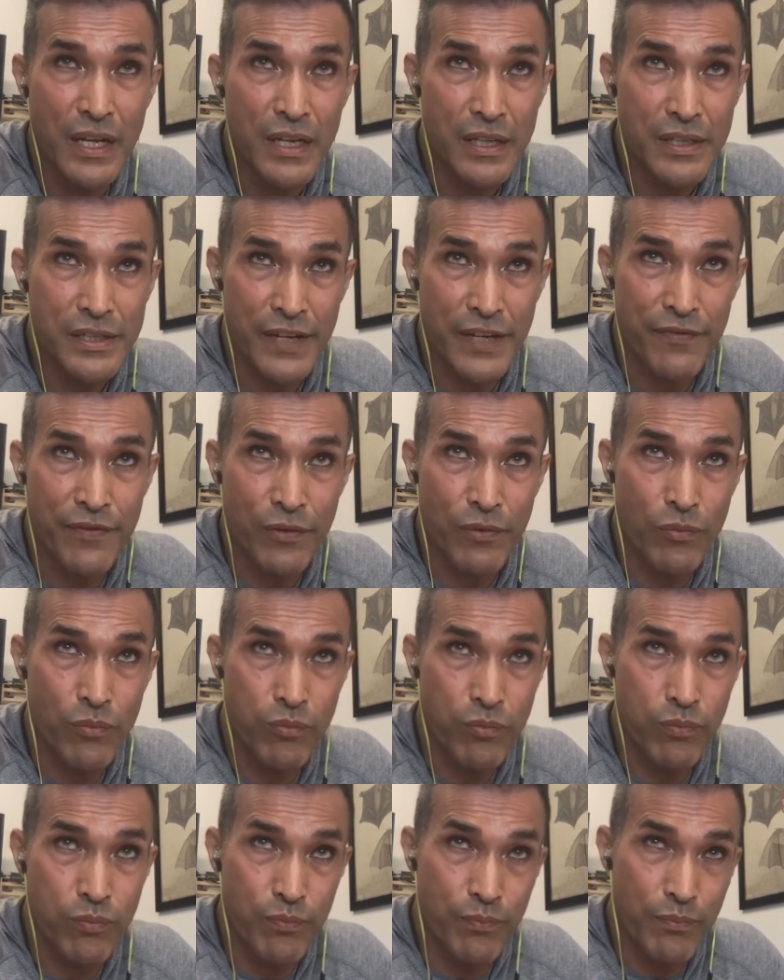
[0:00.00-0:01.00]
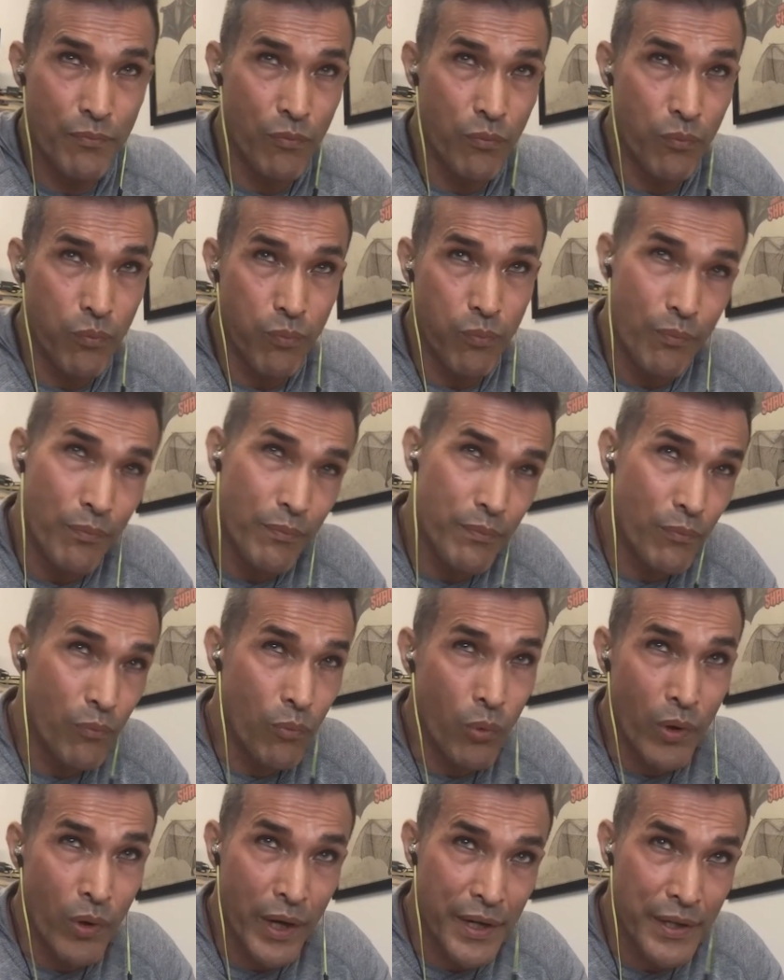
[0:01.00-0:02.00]
except for
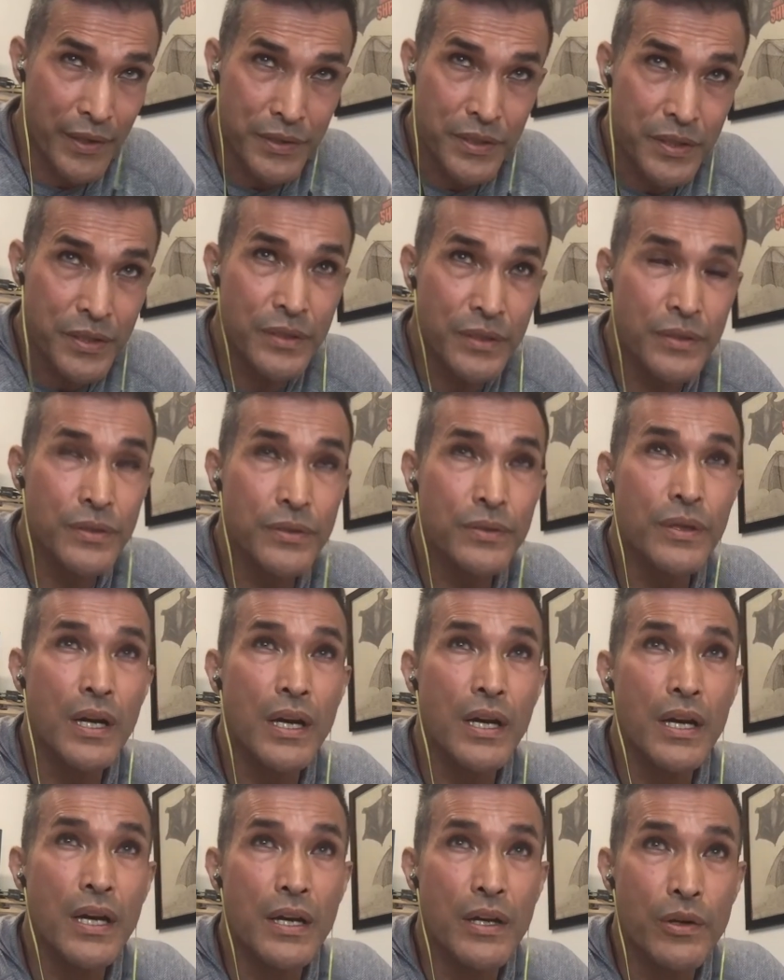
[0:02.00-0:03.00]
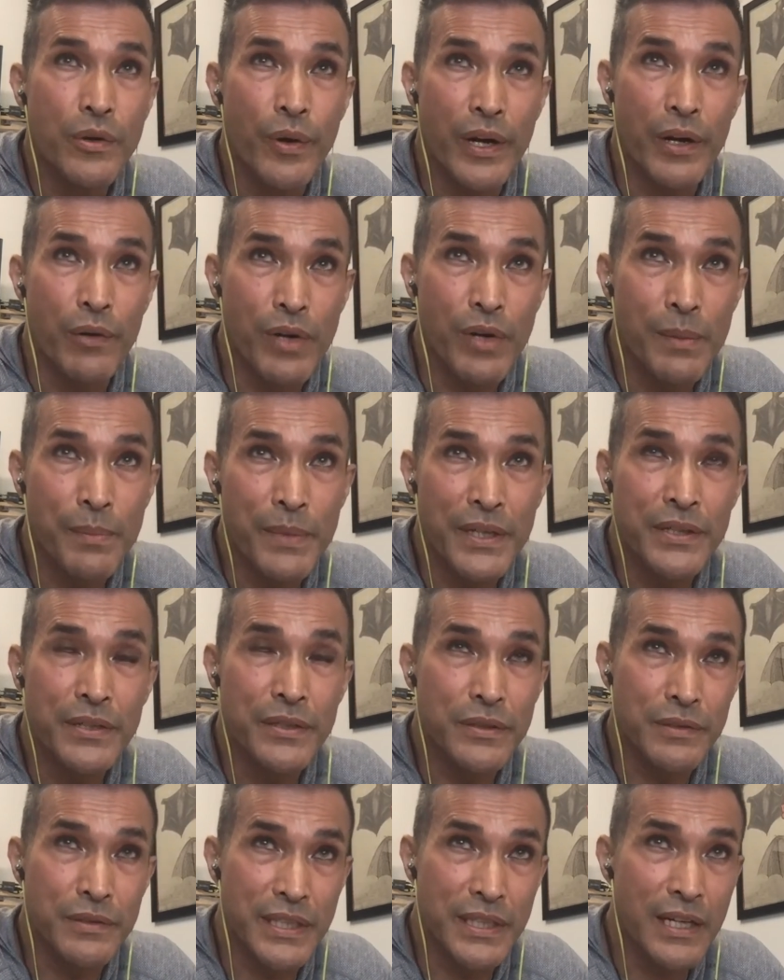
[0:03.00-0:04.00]
one or two queer women who
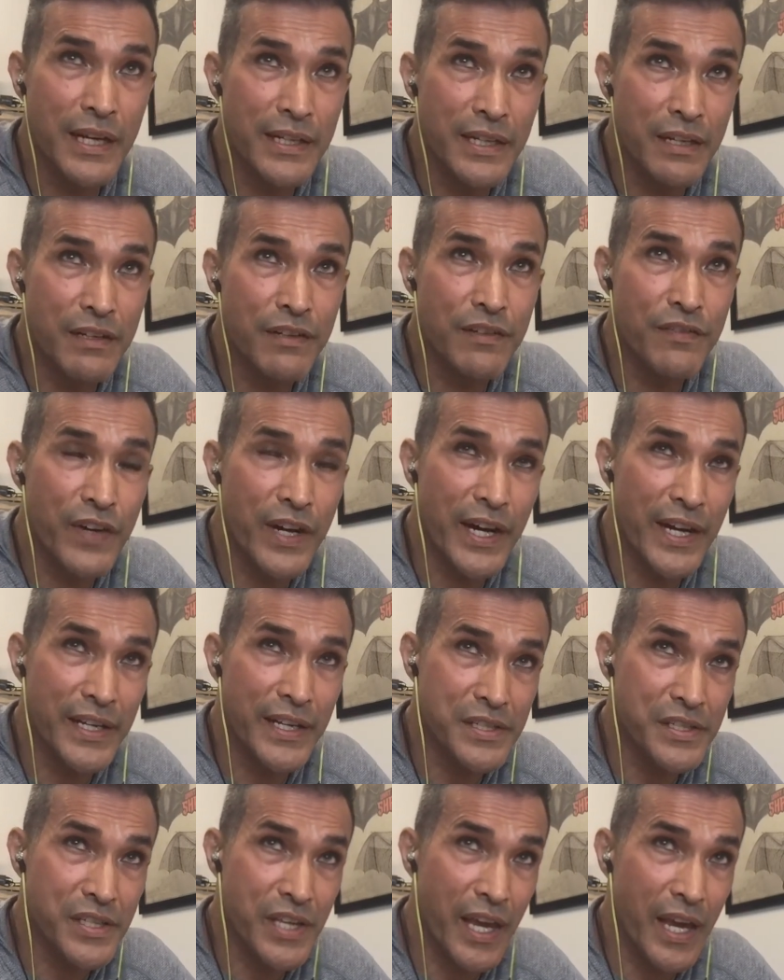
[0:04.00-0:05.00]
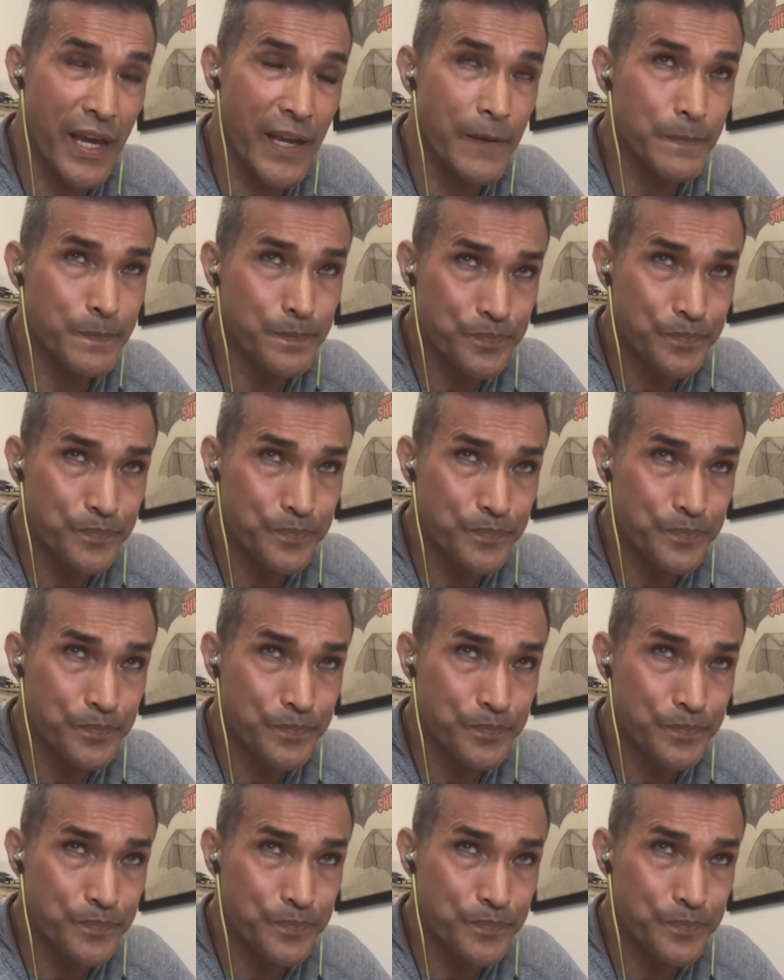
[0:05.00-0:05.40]
did identify as gay.